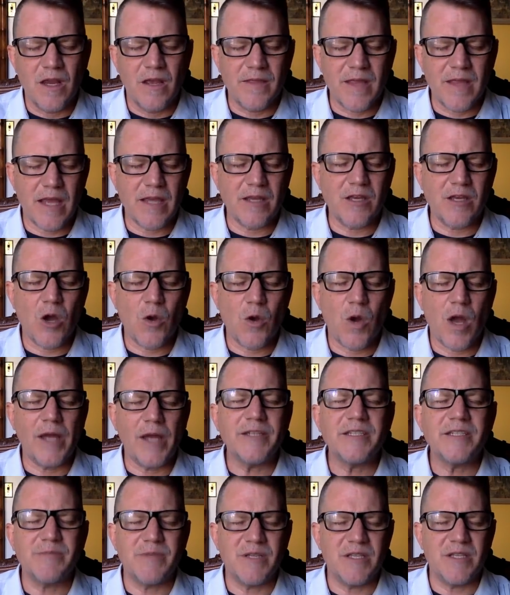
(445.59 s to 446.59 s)
they go on
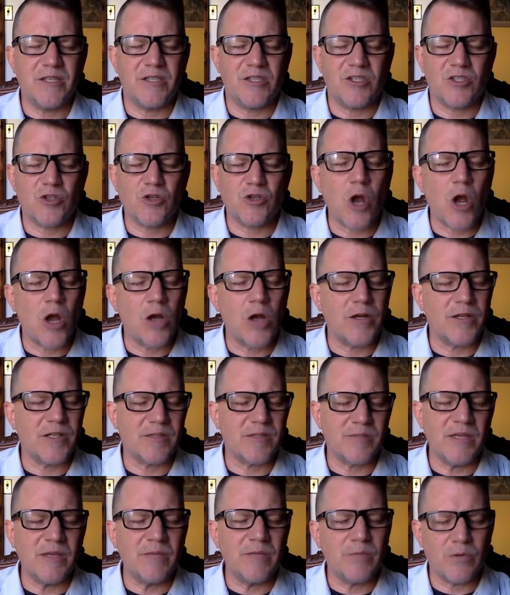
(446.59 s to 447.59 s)
to be the
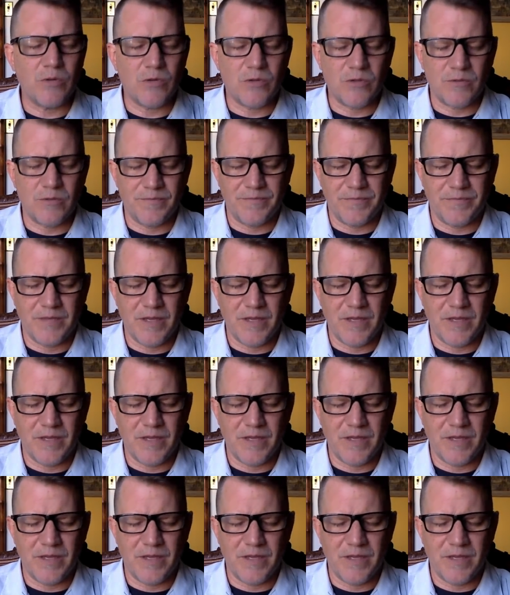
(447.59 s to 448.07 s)
strongest people.